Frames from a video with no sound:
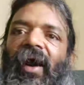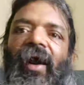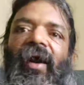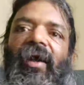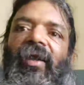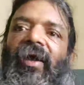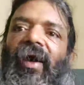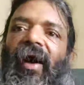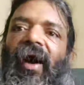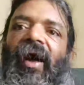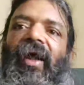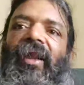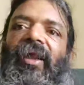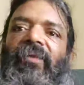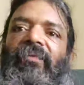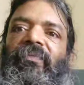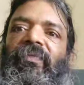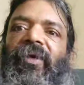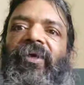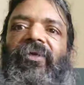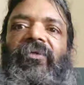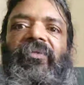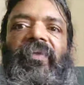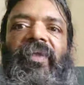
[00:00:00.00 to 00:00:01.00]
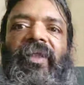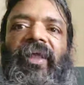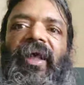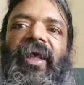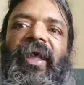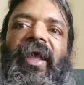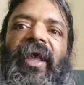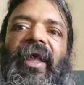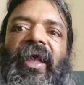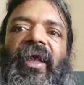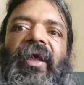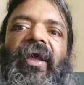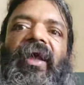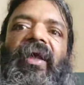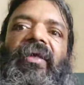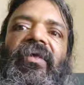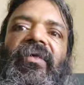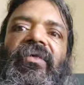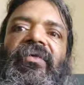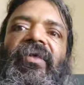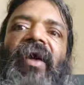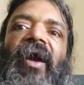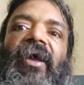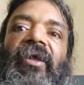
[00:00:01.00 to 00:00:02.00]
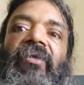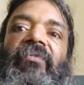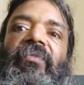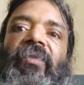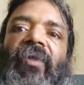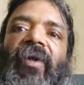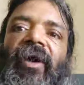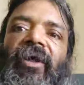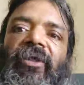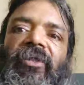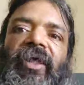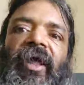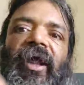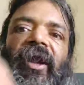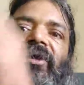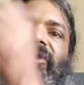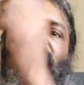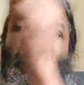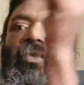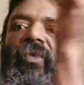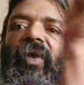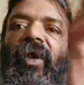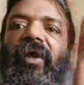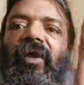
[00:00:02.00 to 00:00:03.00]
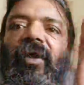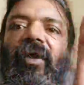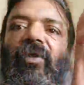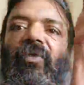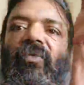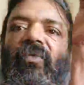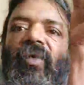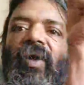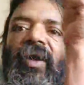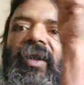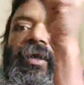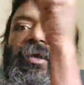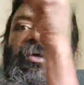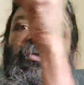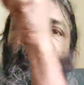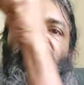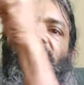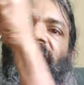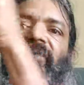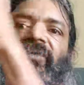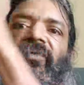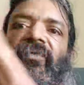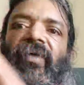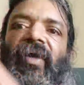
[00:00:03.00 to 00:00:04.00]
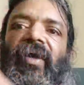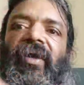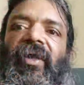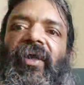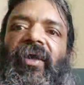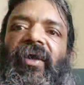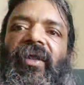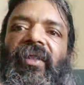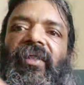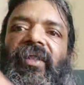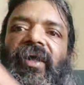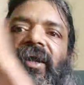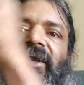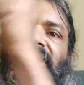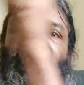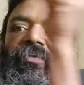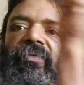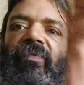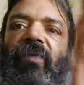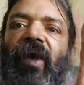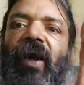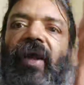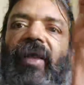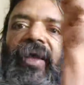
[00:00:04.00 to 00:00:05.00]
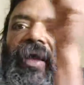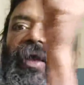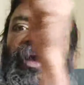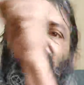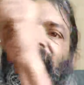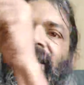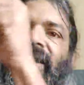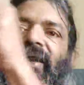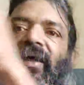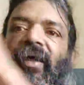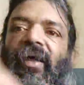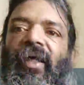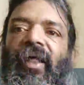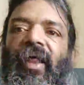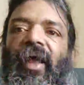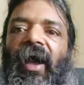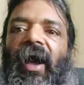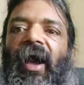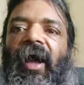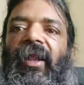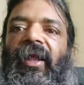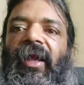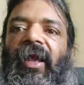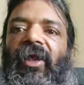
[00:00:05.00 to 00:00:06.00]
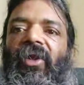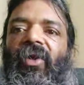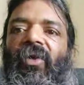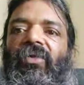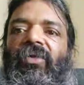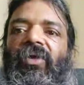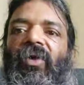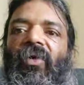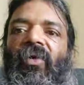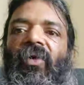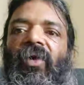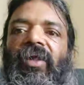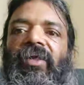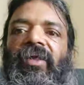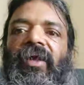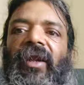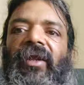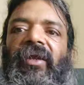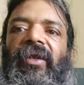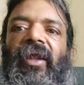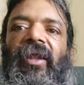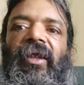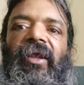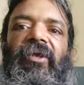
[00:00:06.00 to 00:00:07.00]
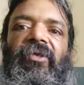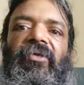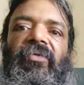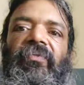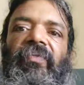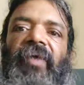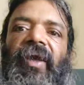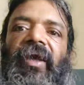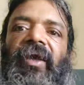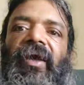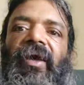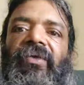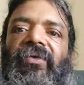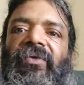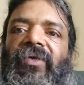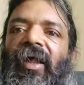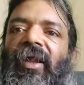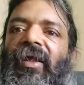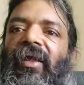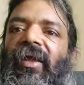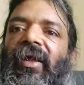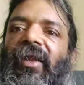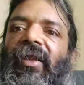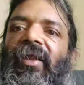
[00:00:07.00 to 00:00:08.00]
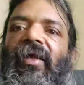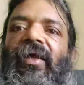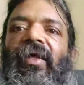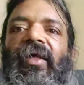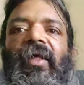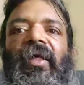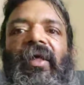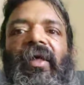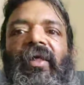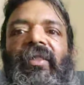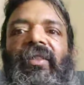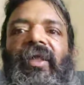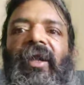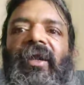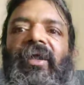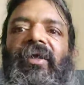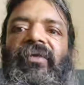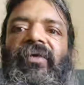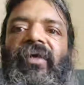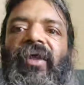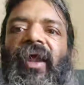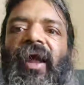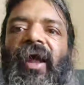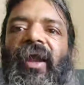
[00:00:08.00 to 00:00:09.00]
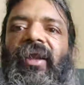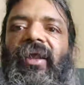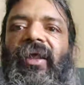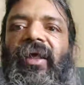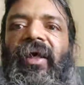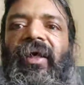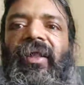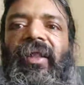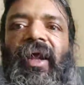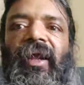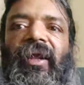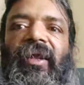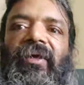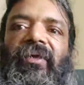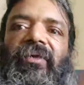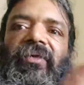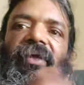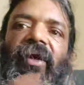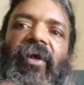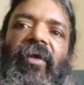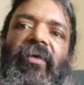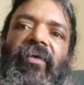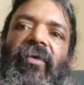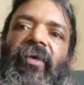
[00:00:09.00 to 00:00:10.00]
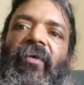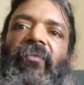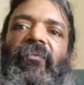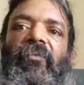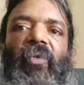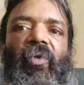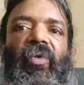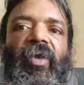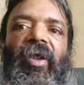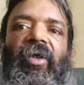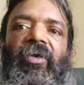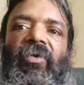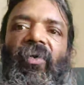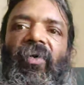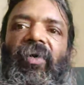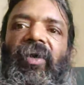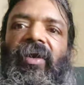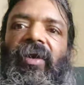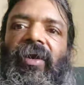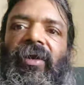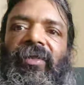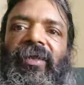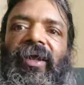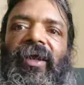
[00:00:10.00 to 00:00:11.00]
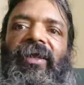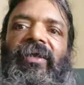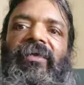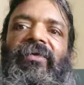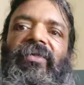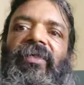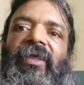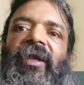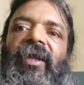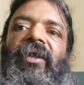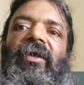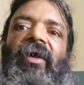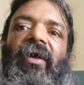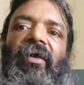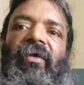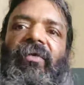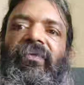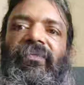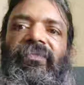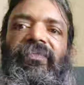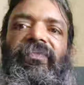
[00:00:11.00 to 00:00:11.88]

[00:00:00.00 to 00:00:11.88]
R replaced with a sine phi. There are two angles. One is from the vertical, that is phi angle, and along the horizontal, it's make a circle that is the polar coordinate, that is theta.